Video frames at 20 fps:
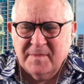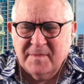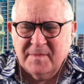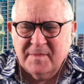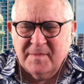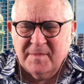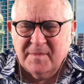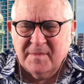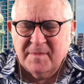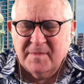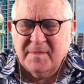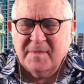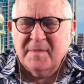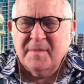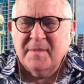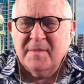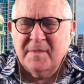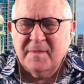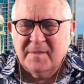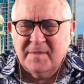
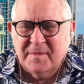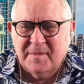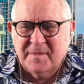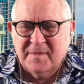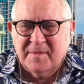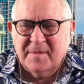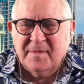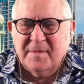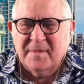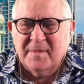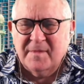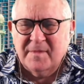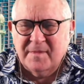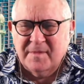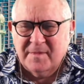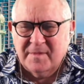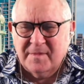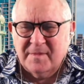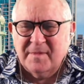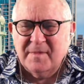
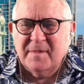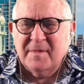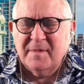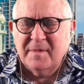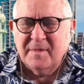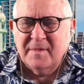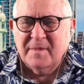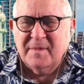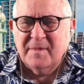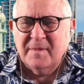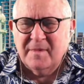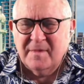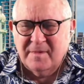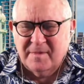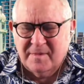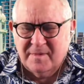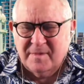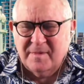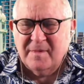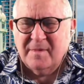
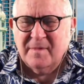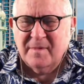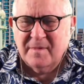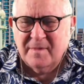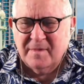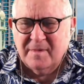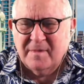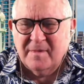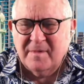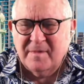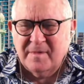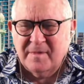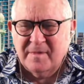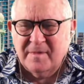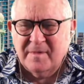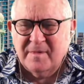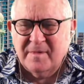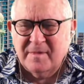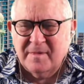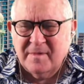
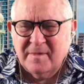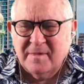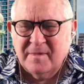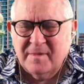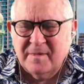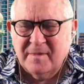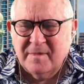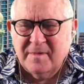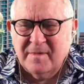(not speaking)